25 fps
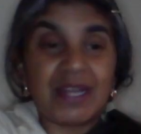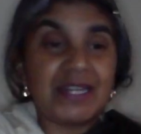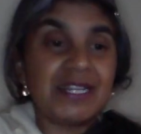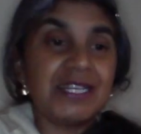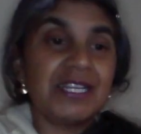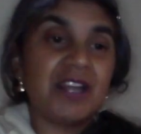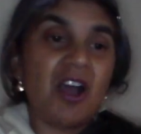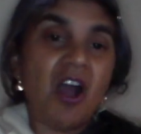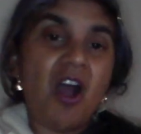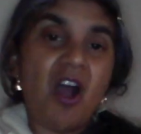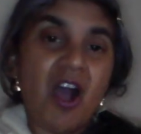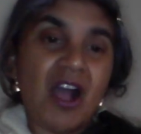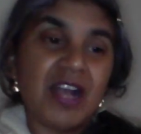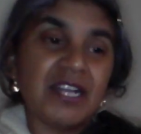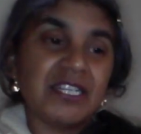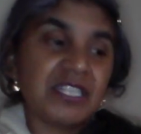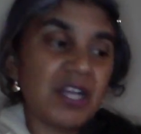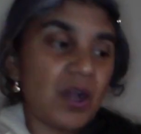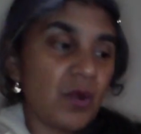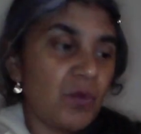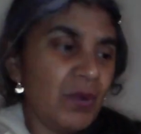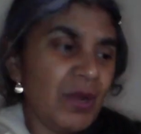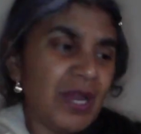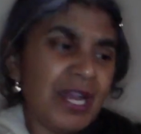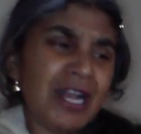They didn't hide
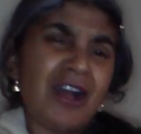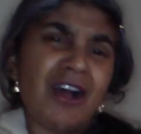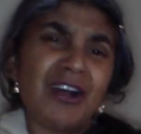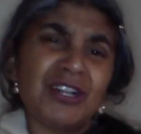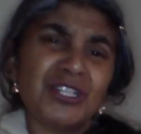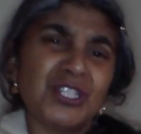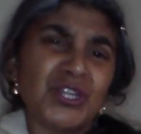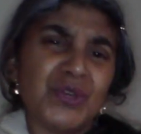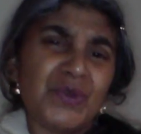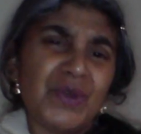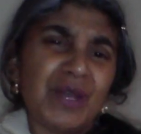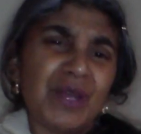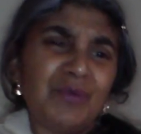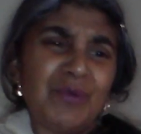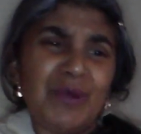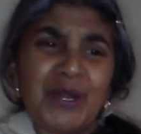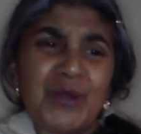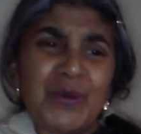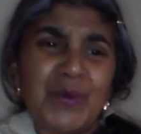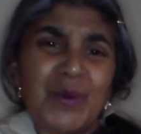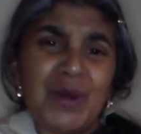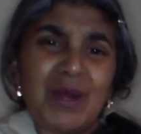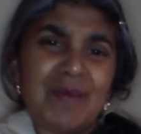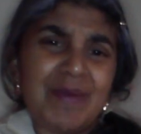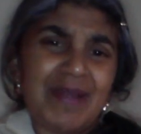and go, we can't do it. We
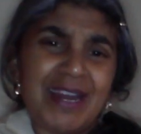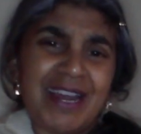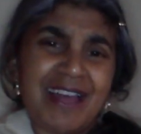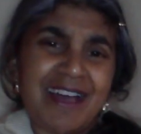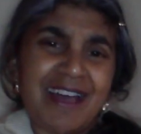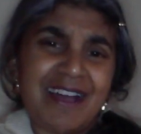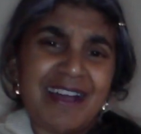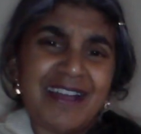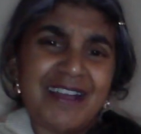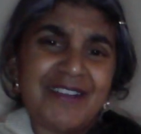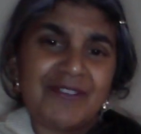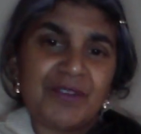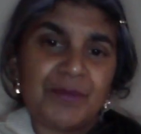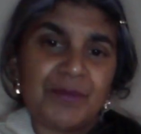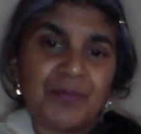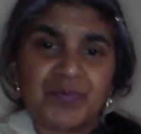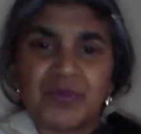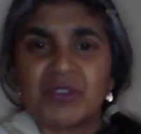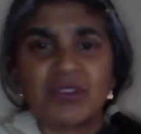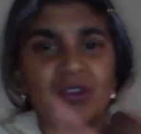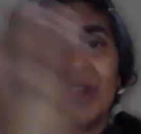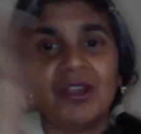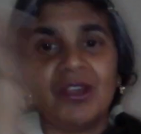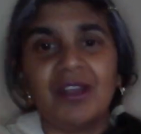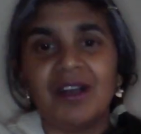don't want to be live.
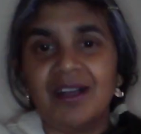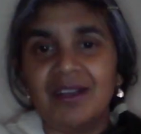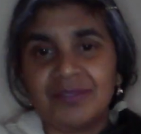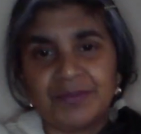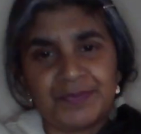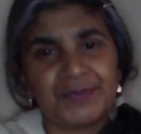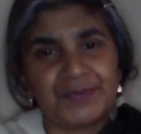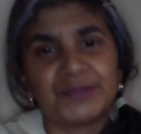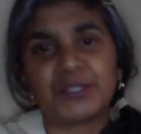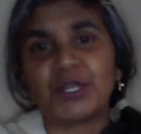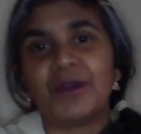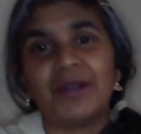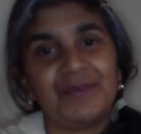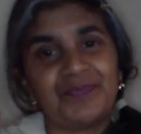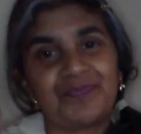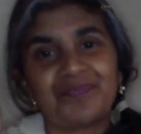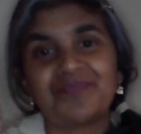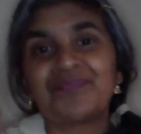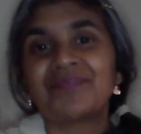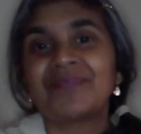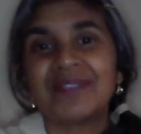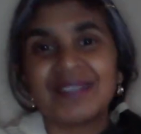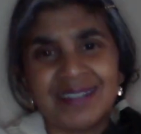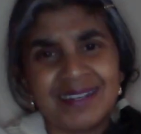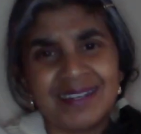It's not live. Sorry.
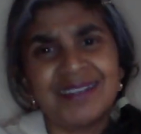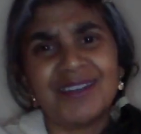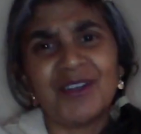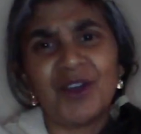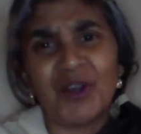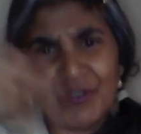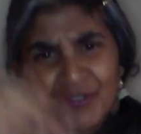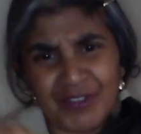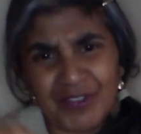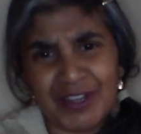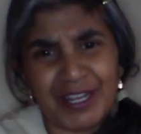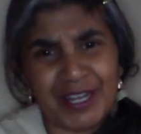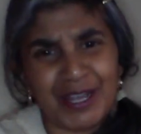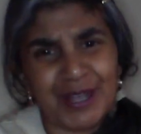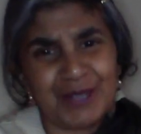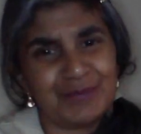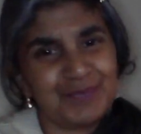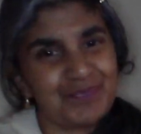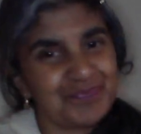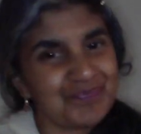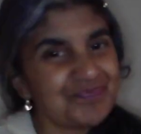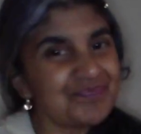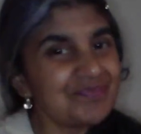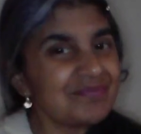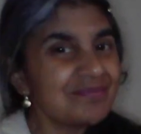On a
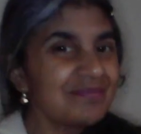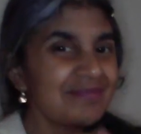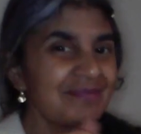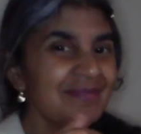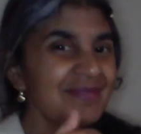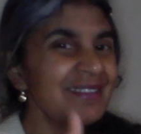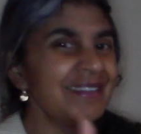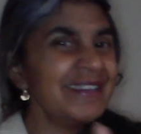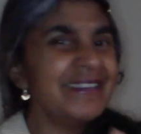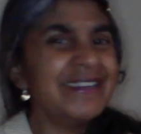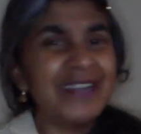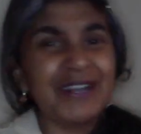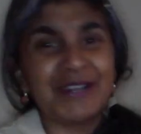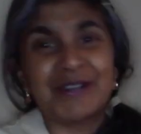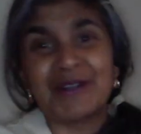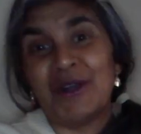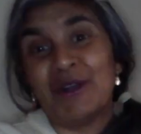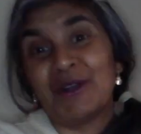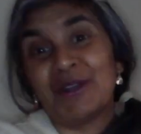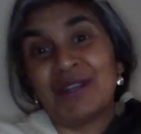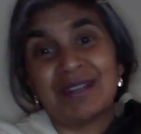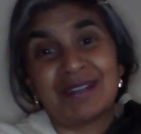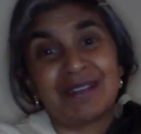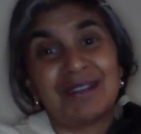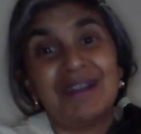video.
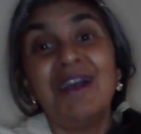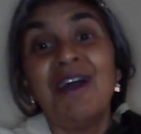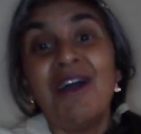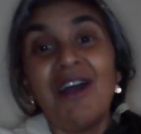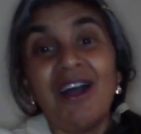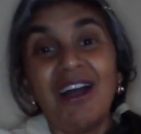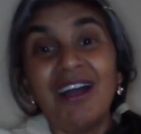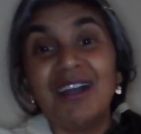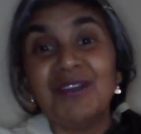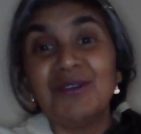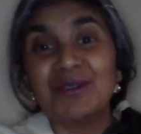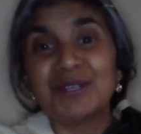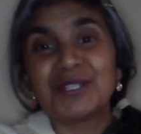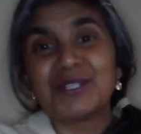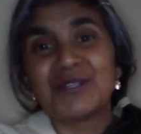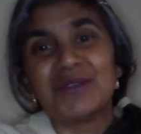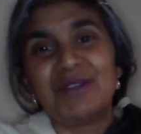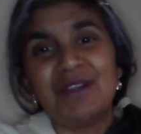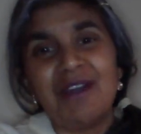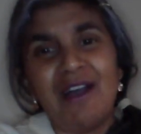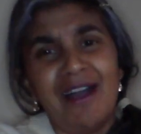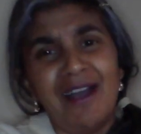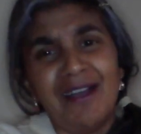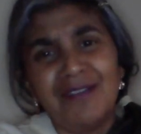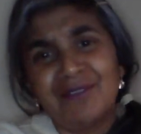I always
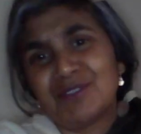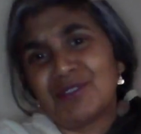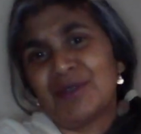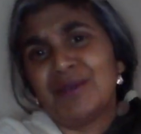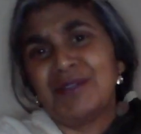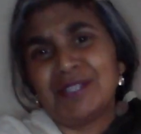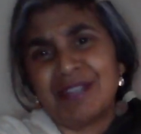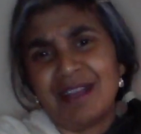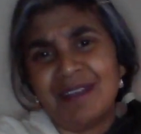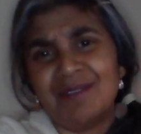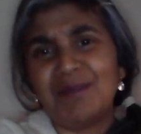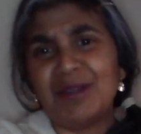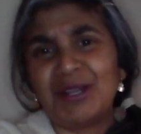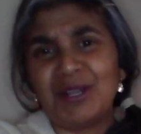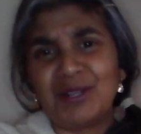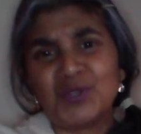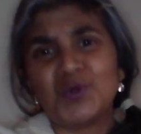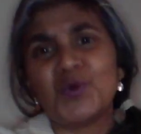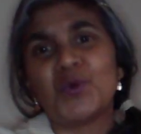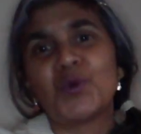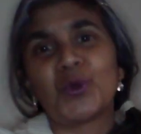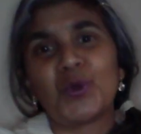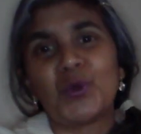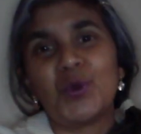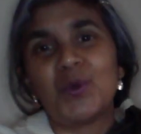do live. So it's like when I
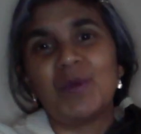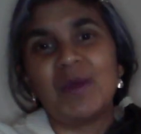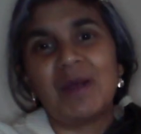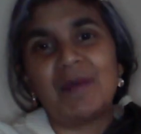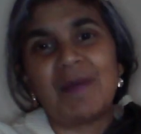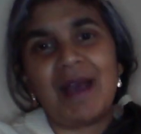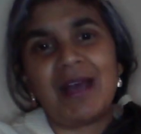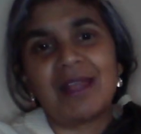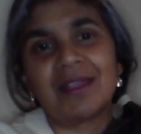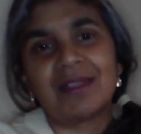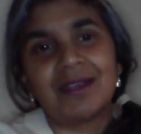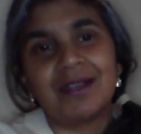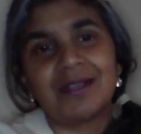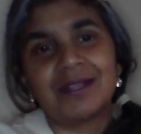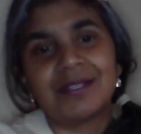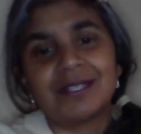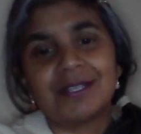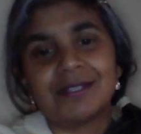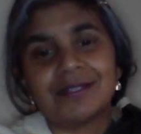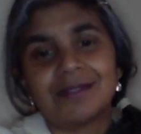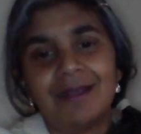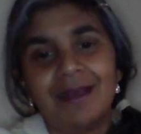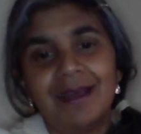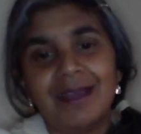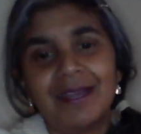talk normally about
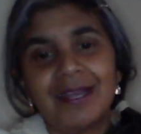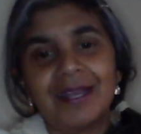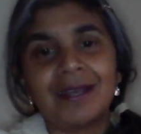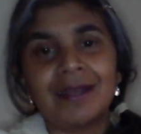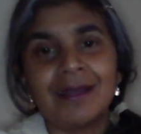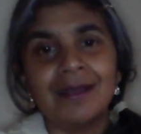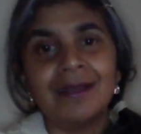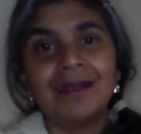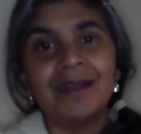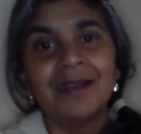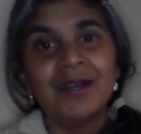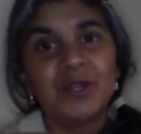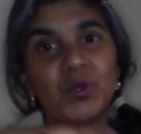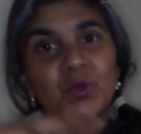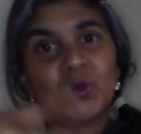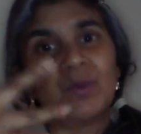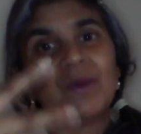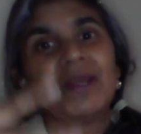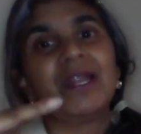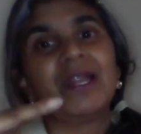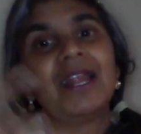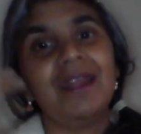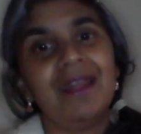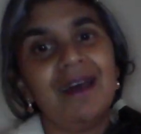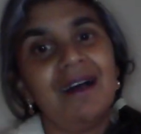things, it's like
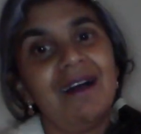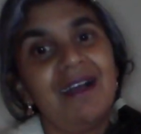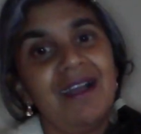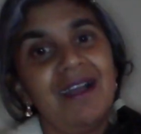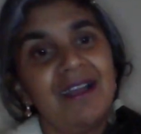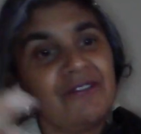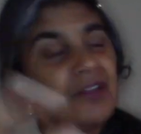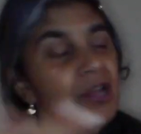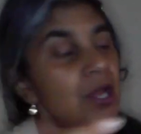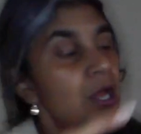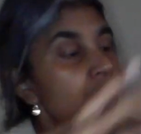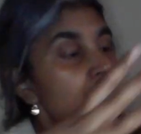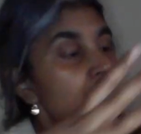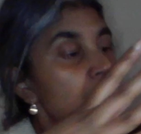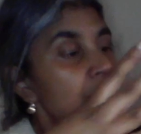normally alive.